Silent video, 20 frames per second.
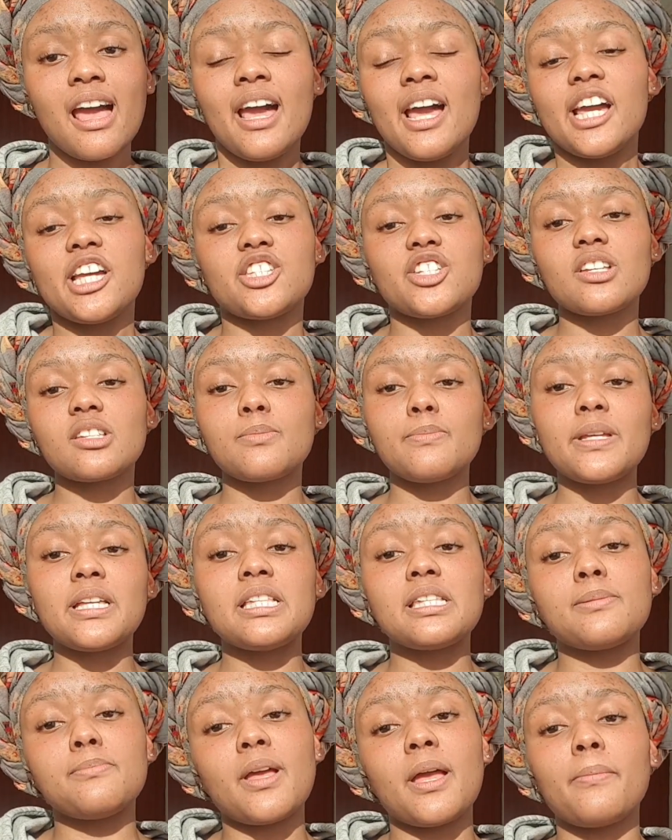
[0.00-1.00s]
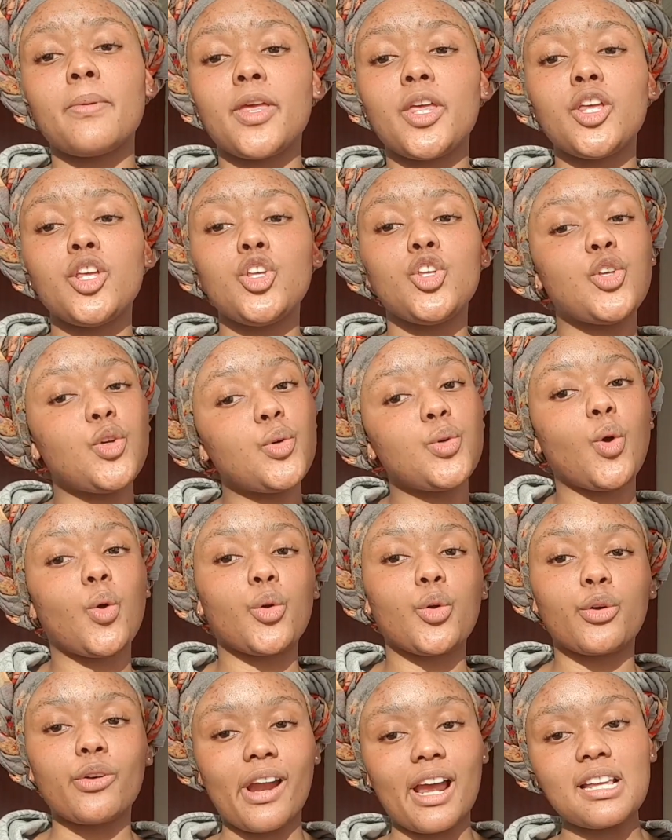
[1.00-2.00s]
It just means maybe you
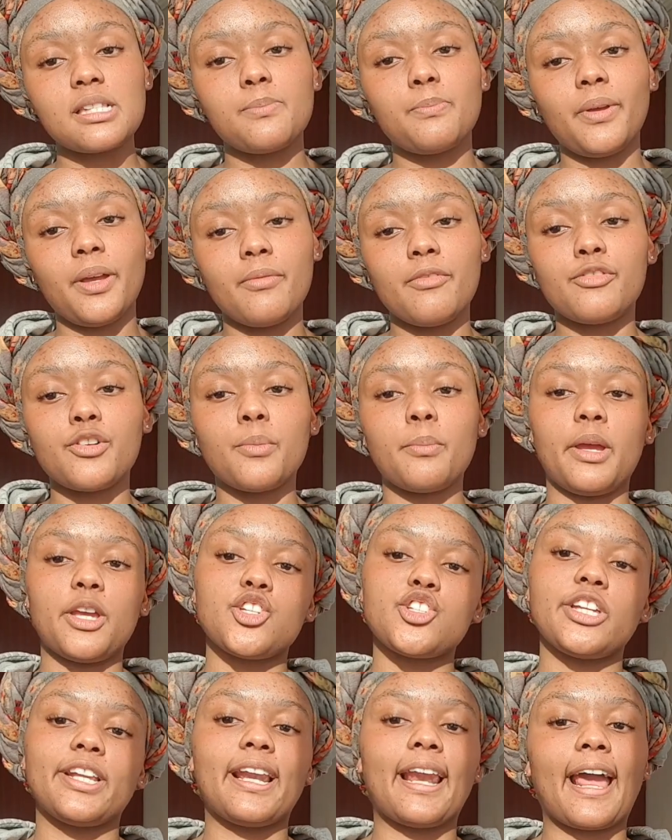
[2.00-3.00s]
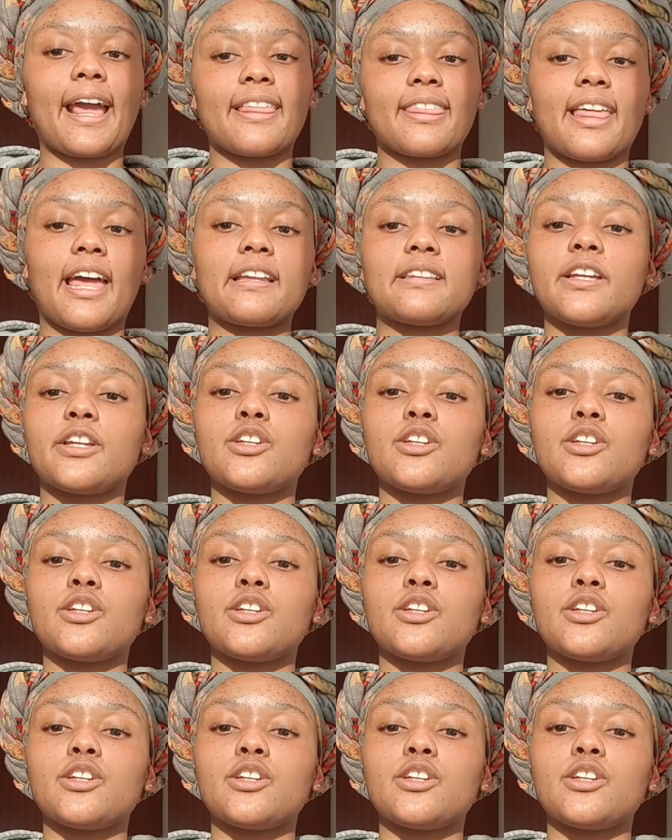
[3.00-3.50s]
don't grasp information like that,